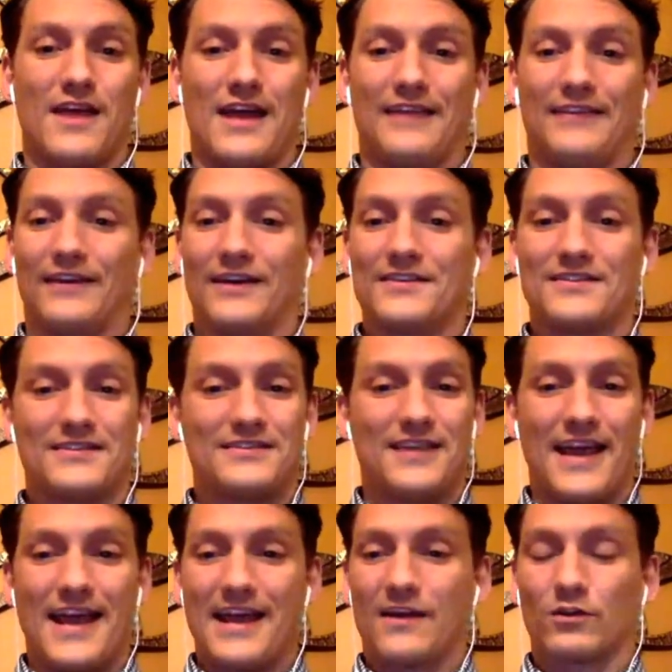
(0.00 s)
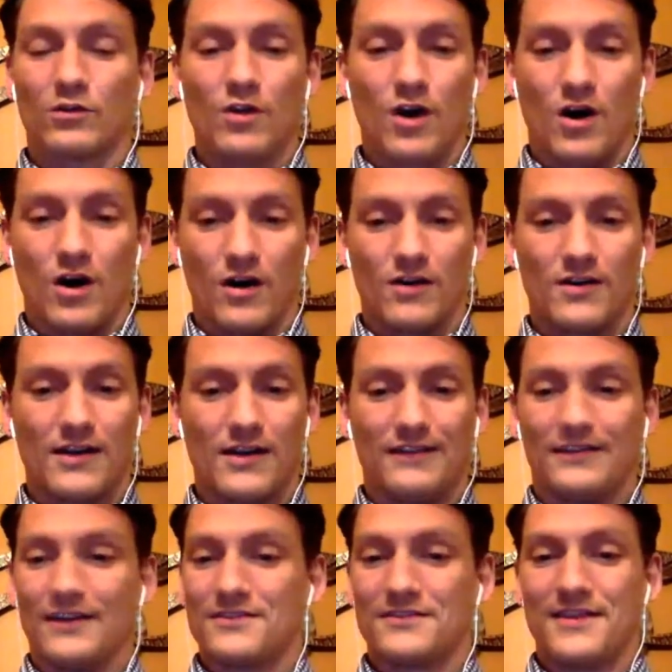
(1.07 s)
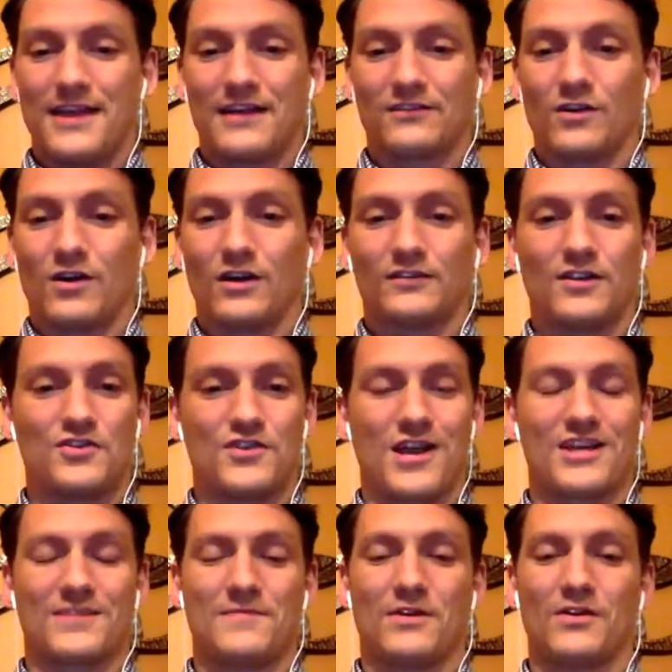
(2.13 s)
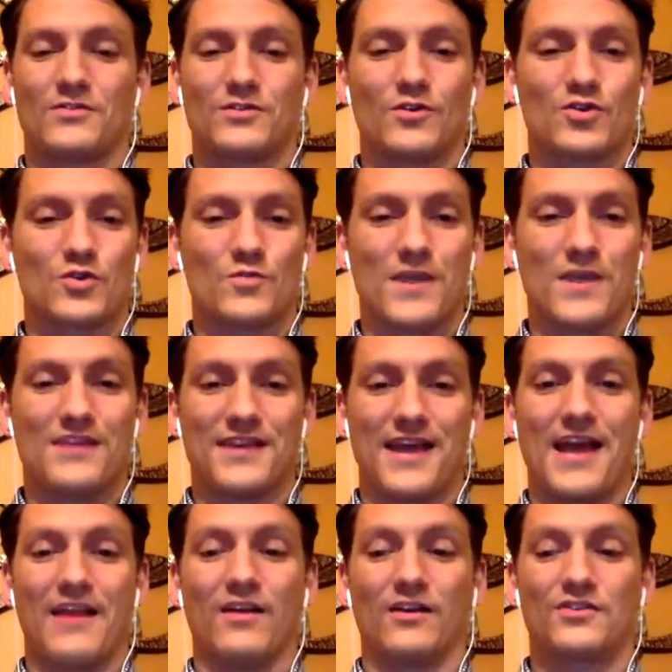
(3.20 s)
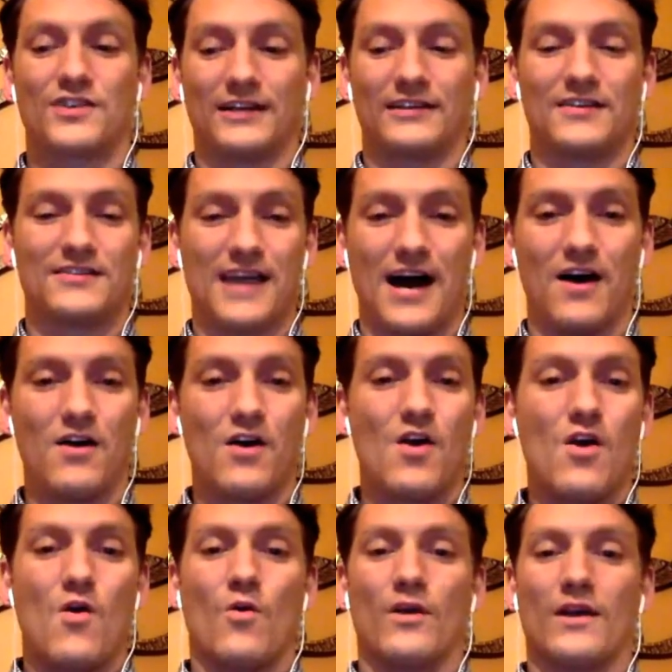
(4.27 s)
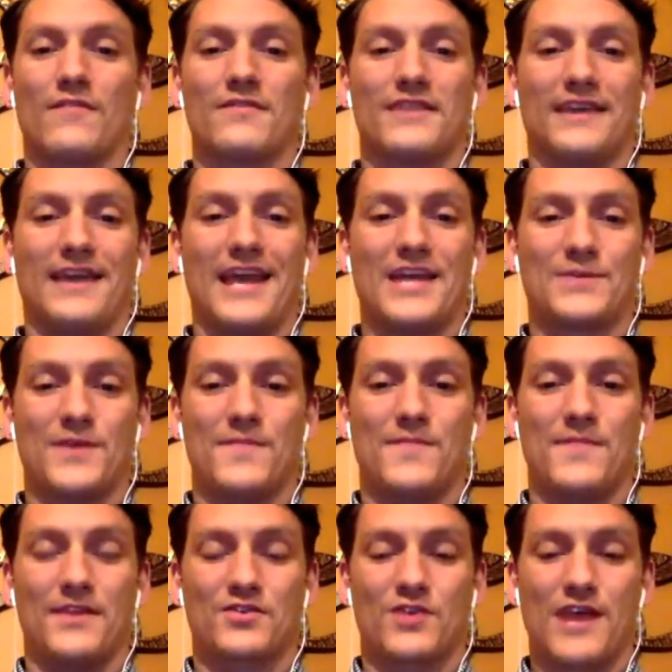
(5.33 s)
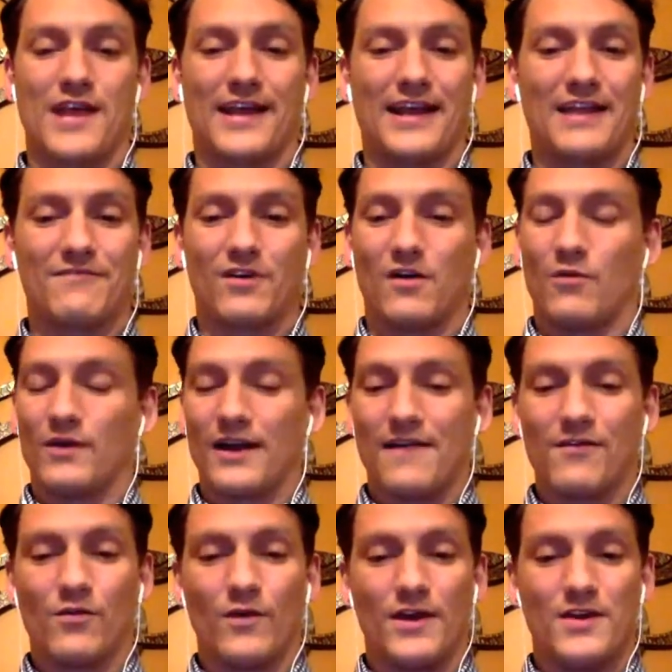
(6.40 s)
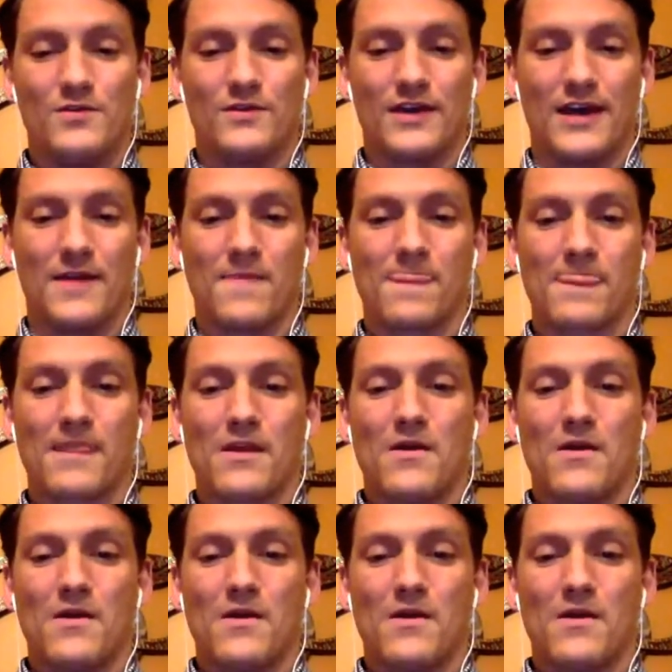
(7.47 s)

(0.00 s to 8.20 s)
It doesn't take long. It doesn't take long to share something on social media and say, hey, look, check this out. Whatever the case may be. Try getting involved whatever way you can.